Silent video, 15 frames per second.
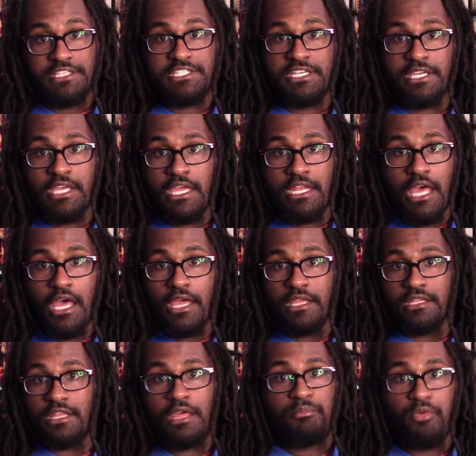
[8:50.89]

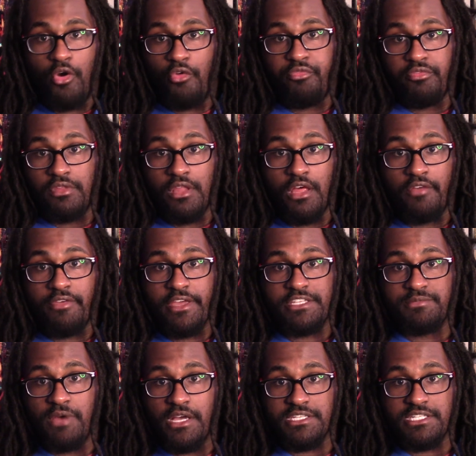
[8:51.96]
TK9, they both love
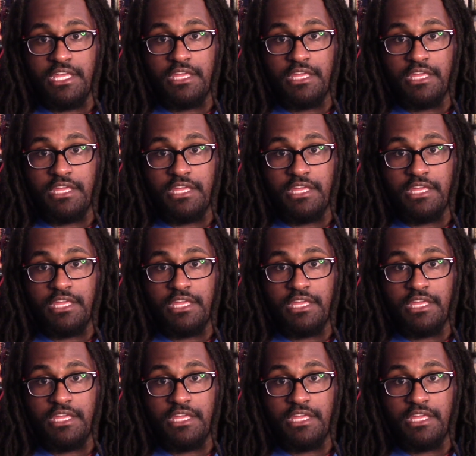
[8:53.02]
Xbox.